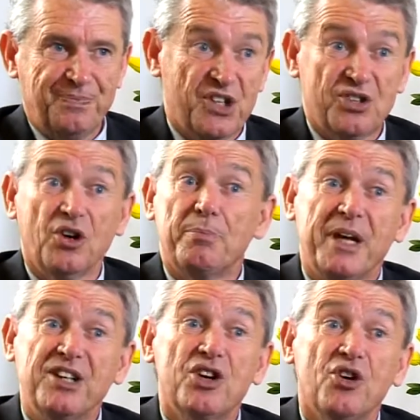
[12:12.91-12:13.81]
just like
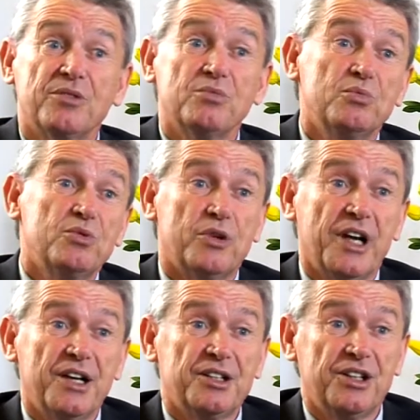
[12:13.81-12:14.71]
BenCon
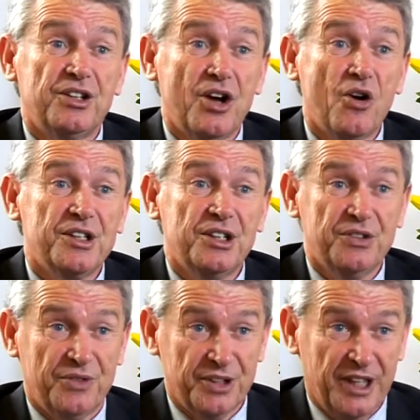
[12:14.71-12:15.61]
created in the 90s
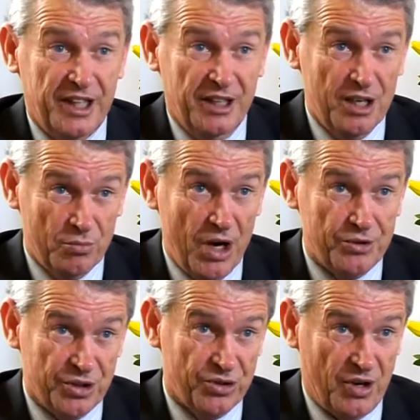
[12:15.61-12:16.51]
for their road
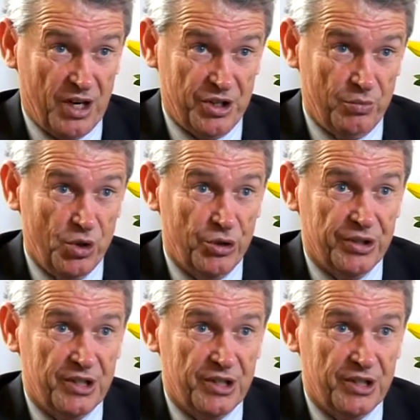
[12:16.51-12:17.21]
construction works.